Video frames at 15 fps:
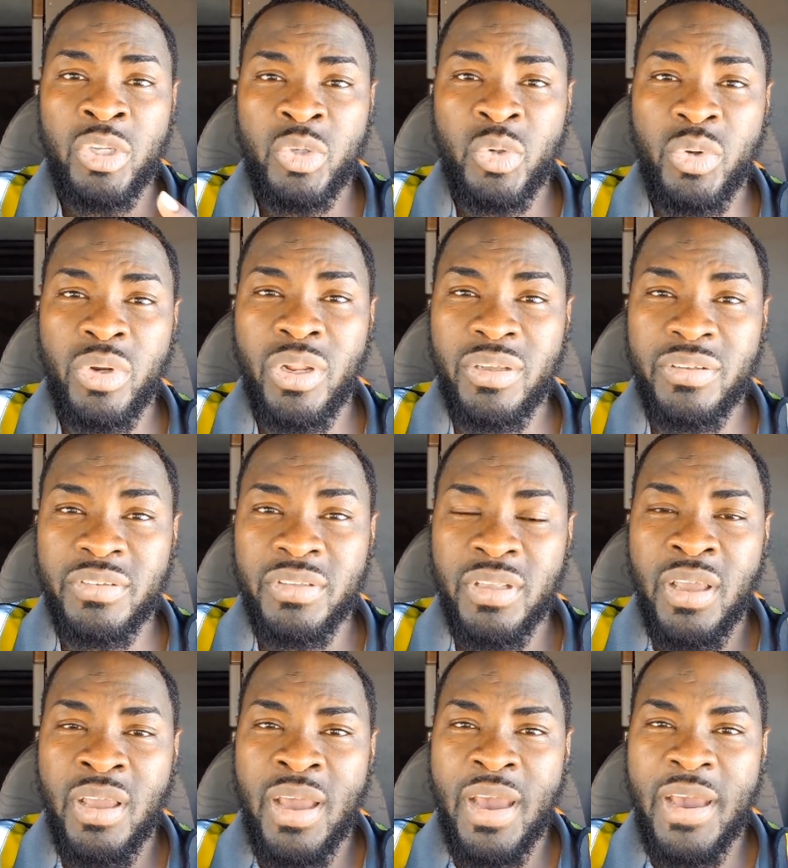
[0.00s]
two dollars
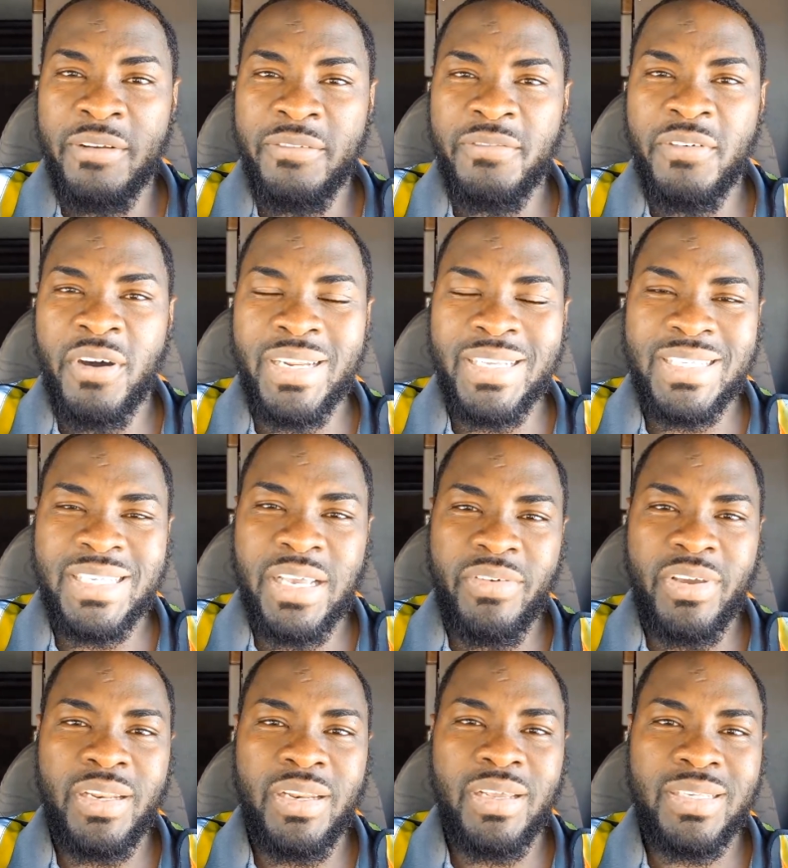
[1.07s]
and
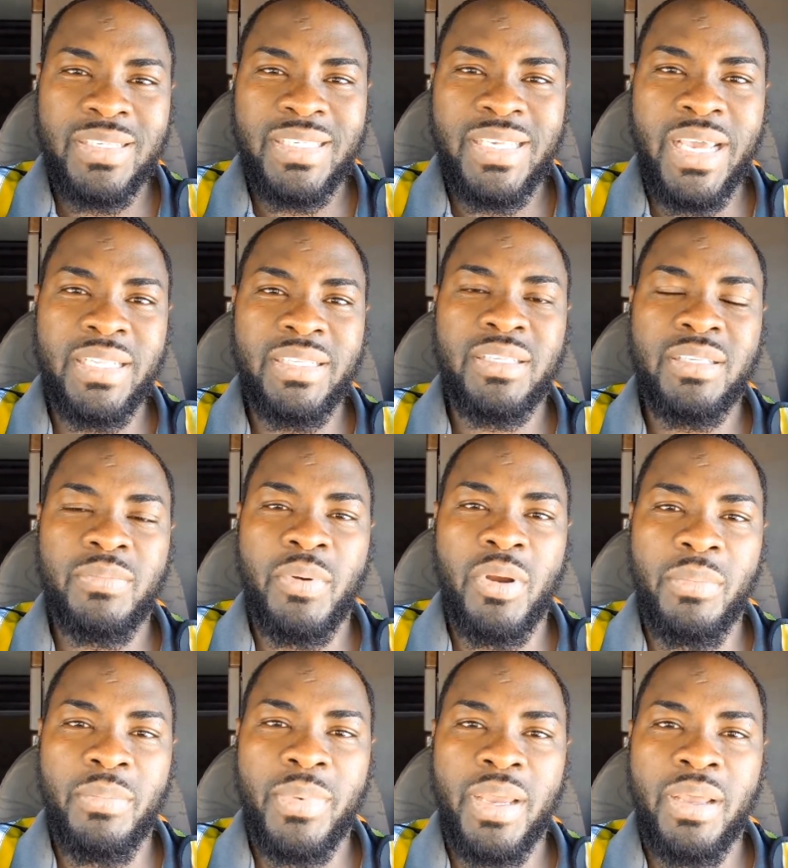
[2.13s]
47 cents
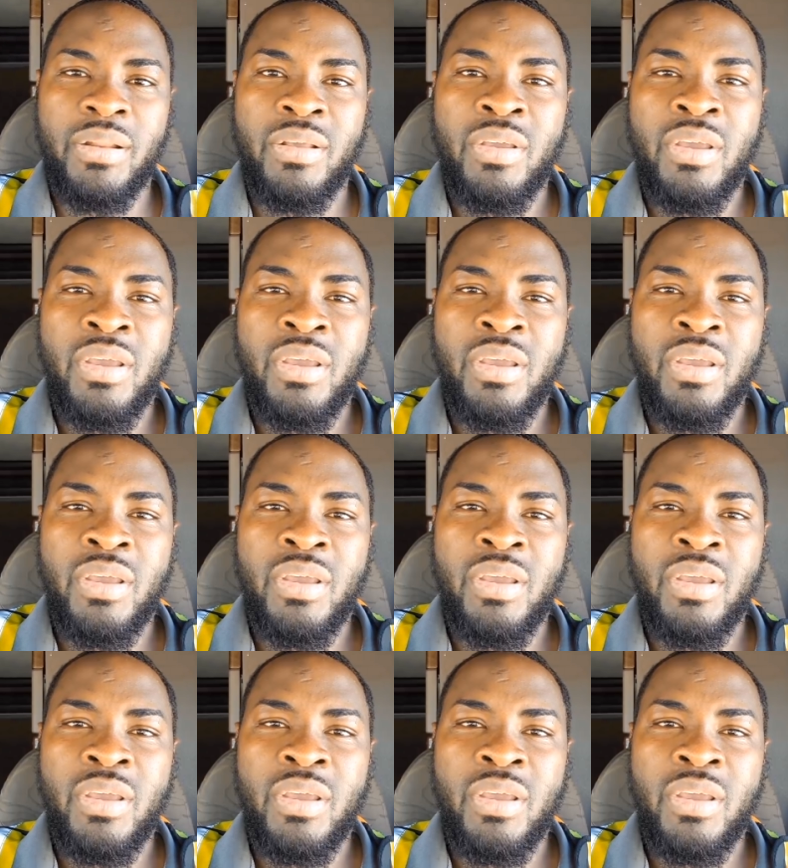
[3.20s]
per mile